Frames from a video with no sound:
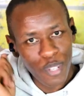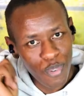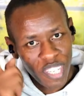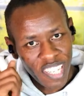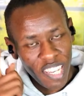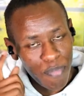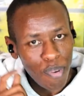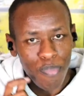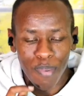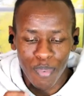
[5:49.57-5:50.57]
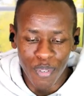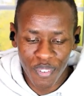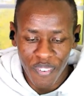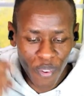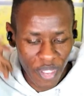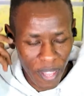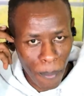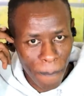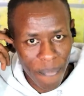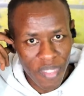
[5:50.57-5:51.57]
You were seeking problem. Okay,
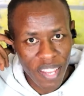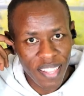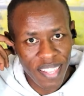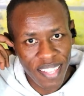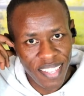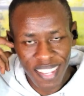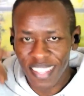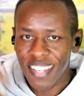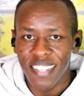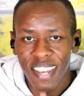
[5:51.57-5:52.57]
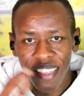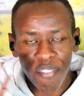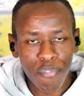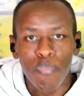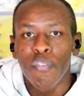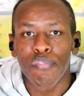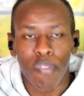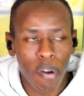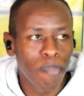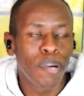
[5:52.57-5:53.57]
there is other form
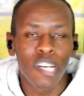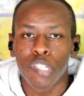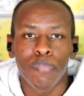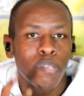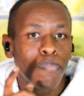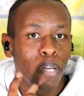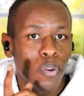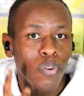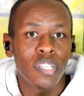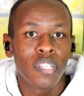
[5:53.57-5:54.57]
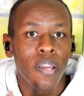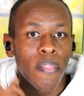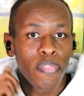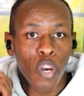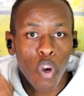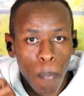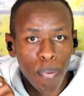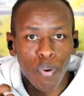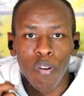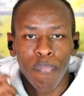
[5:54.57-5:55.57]
of punishment, but not the
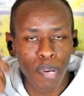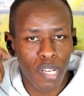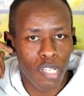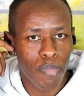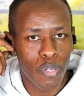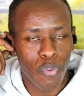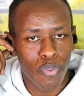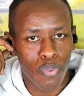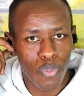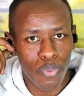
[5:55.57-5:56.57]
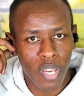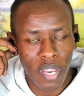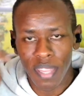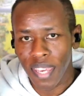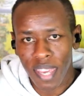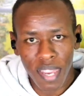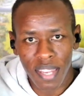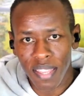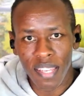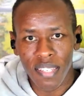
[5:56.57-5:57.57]
corporal punishment we used to do. The
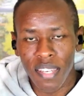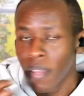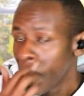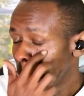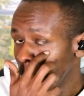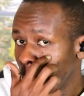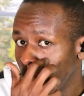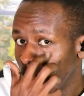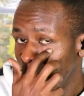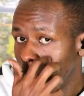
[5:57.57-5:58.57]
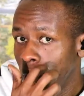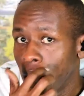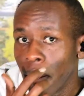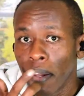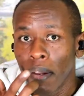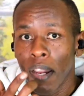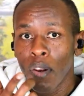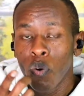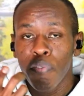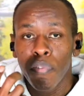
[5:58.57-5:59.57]
caning. They say, I
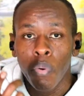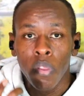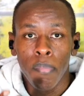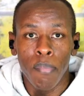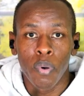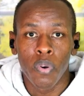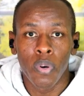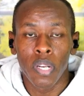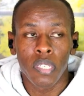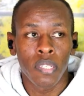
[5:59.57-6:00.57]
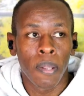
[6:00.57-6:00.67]
know we follow the Bible.